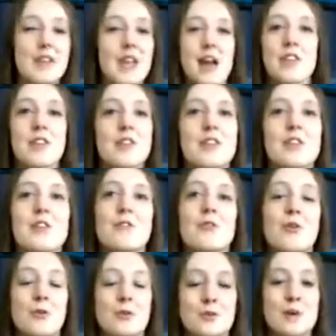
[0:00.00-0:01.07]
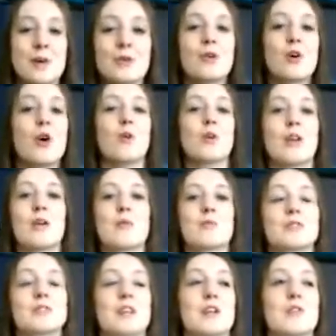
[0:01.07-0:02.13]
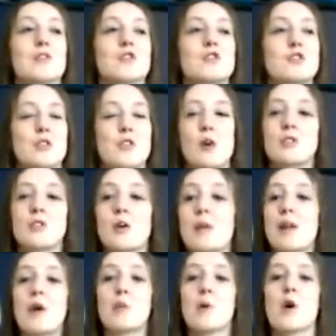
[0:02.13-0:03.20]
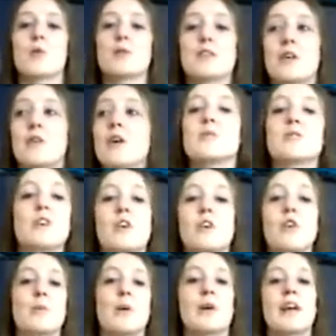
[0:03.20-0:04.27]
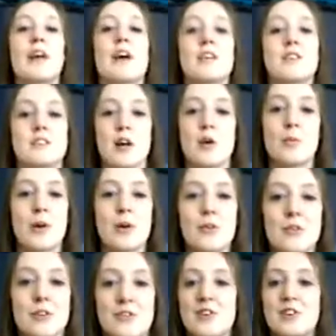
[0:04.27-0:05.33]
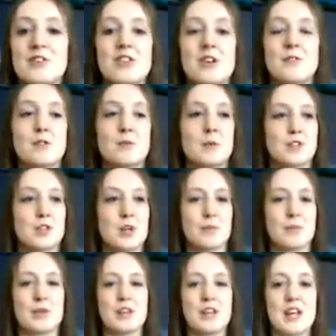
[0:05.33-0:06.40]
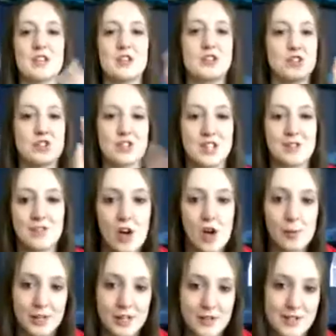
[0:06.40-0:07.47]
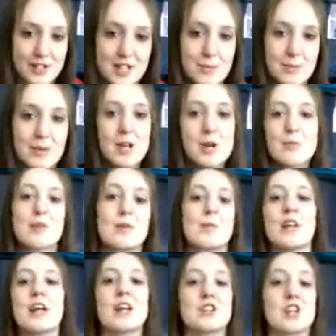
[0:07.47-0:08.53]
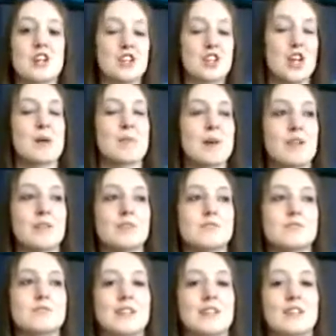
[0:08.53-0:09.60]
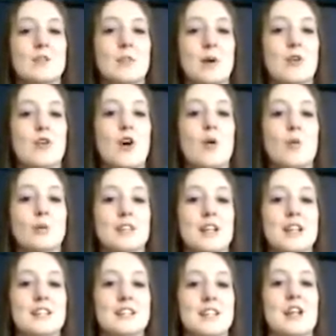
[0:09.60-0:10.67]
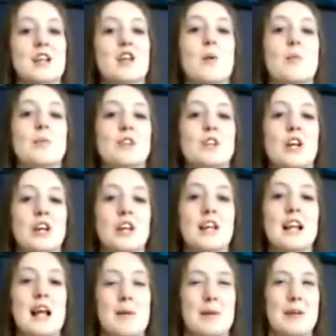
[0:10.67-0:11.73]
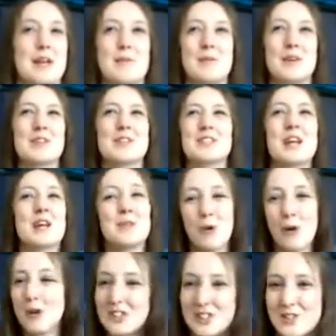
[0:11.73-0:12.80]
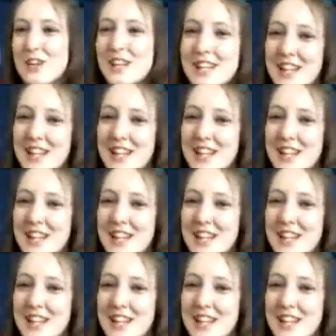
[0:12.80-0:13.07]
yeah, the thing I thought was Michael Cole, like, was like, during the whole time when Alberto was out, he was going on about, yes, Alberto Del Rio deserves to be the champion, Edge should just give it up and give it to him. But then when Edge actually came out, then Michael Cole was like standing up and like clapping him. And it's like, what, you